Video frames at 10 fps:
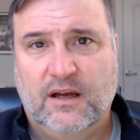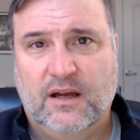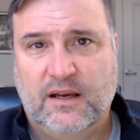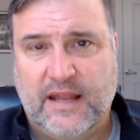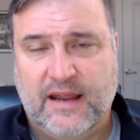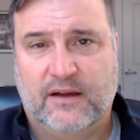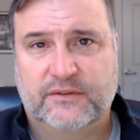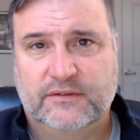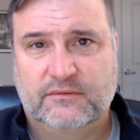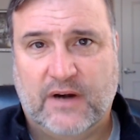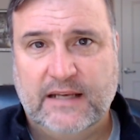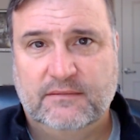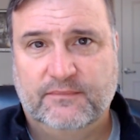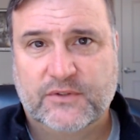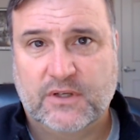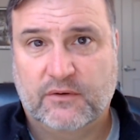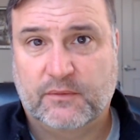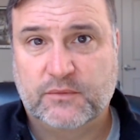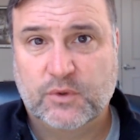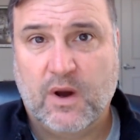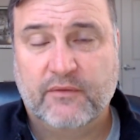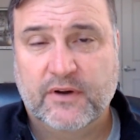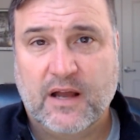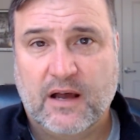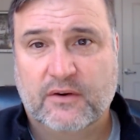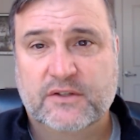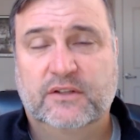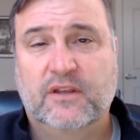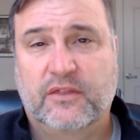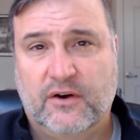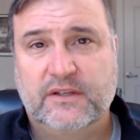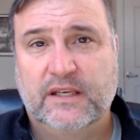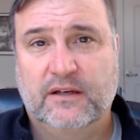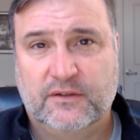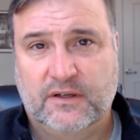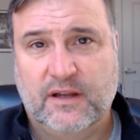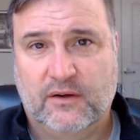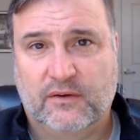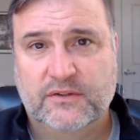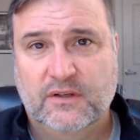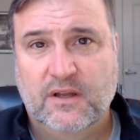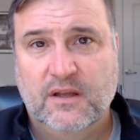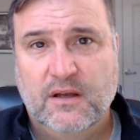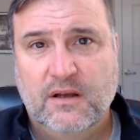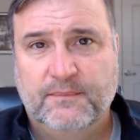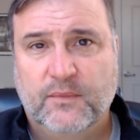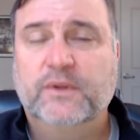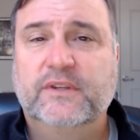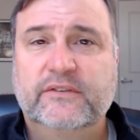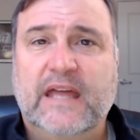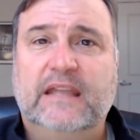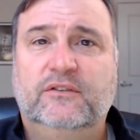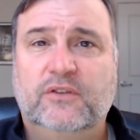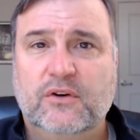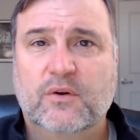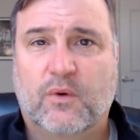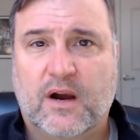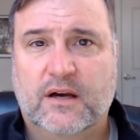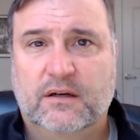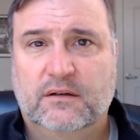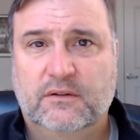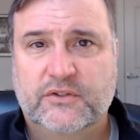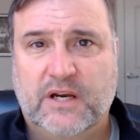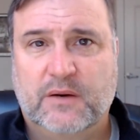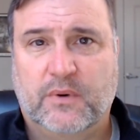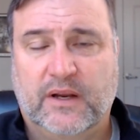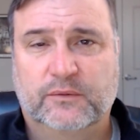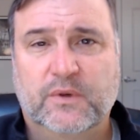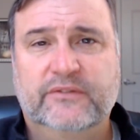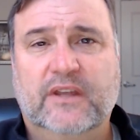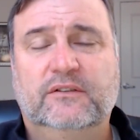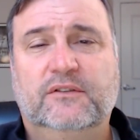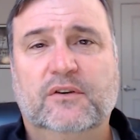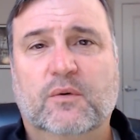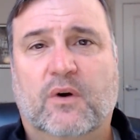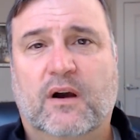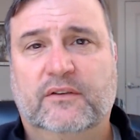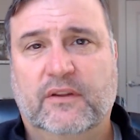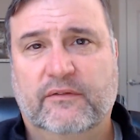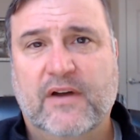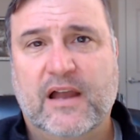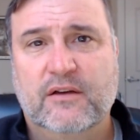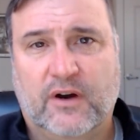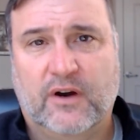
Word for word: an ounce, right? So from $1,200 to $1,300. What does that do to our share price? What does that do to our to the value of our